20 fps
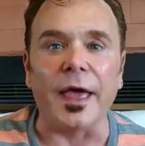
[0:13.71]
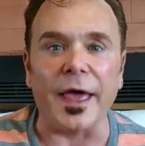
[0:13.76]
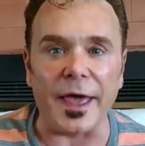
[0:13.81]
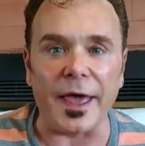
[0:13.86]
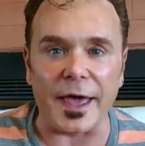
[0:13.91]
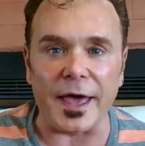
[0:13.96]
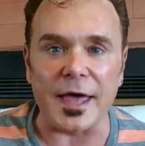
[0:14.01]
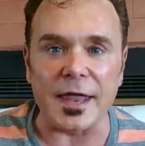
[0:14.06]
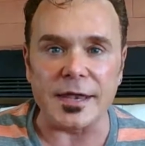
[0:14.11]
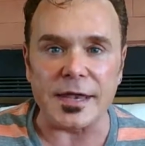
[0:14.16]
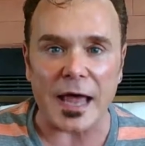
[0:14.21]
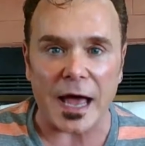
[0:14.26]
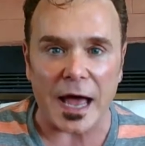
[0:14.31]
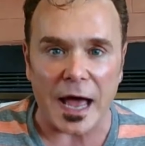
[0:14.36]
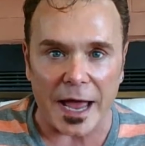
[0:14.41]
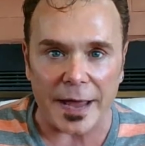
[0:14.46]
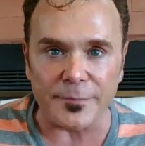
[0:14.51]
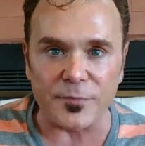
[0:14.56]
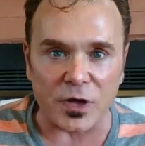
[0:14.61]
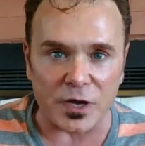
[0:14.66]
and
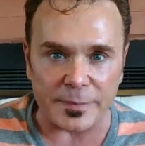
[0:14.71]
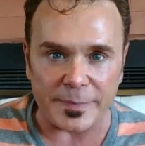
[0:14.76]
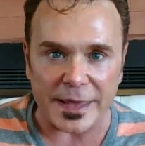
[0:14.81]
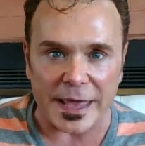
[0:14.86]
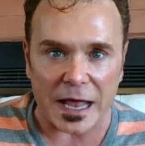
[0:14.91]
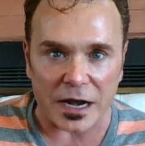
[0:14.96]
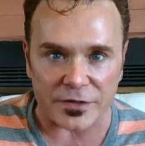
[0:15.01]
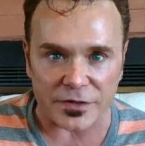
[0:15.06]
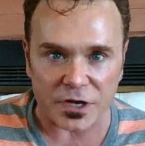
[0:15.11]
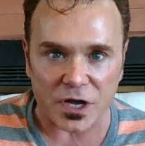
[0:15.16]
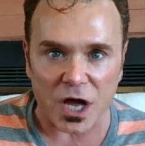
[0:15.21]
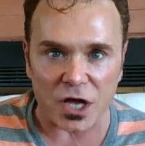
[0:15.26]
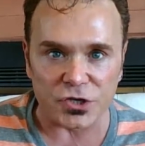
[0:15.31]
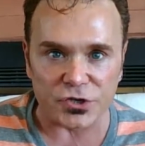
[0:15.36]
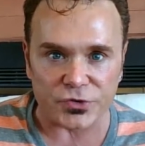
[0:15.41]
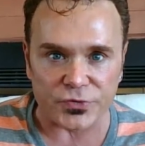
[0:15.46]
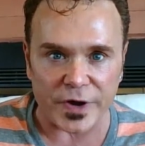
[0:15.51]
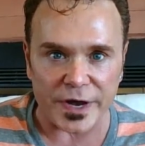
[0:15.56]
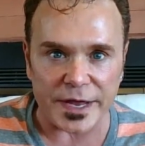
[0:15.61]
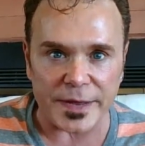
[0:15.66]
I'm going to be out of the
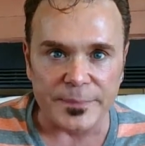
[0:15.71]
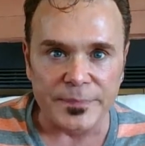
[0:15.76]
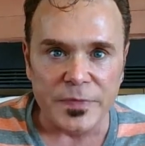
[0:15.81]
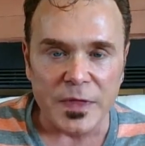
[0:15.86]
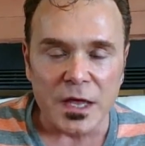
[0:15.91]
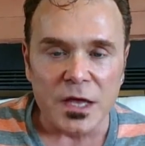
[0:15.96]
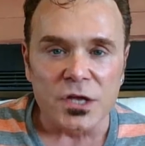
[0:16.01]
country.